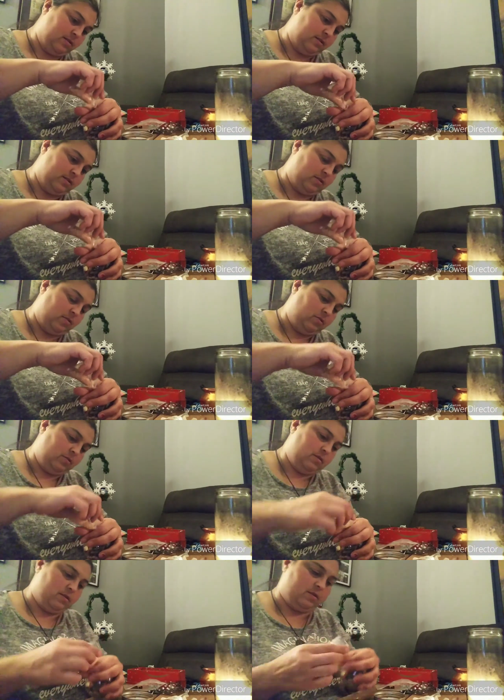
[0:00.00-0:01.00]
It's
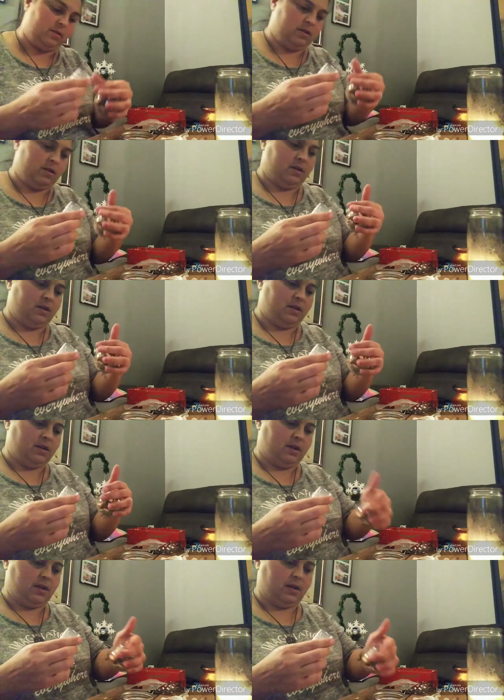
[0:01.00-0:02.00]
all on
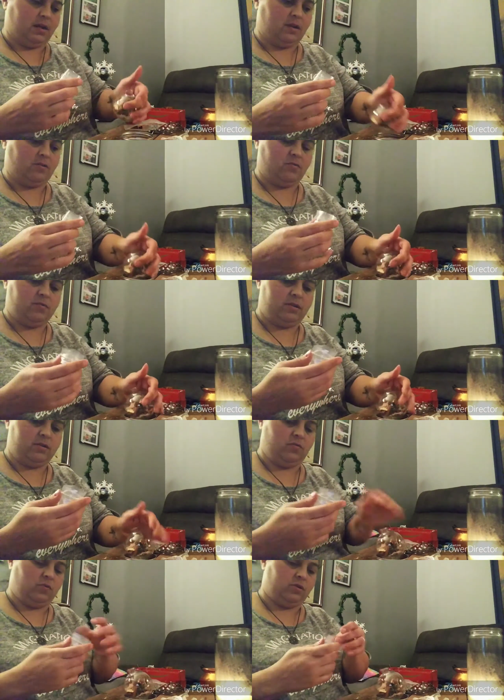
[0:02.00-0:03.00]
how
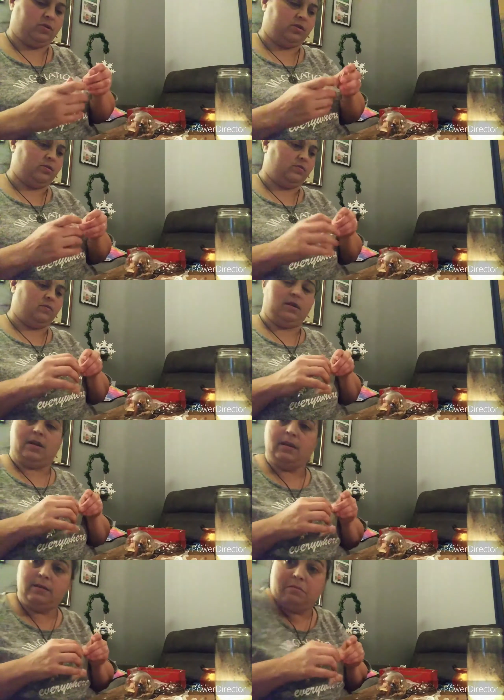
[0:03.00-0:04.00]
you want
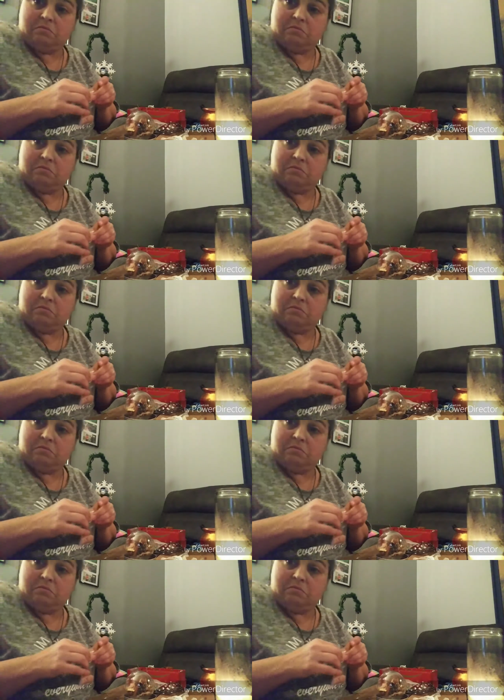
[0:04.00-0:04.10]
to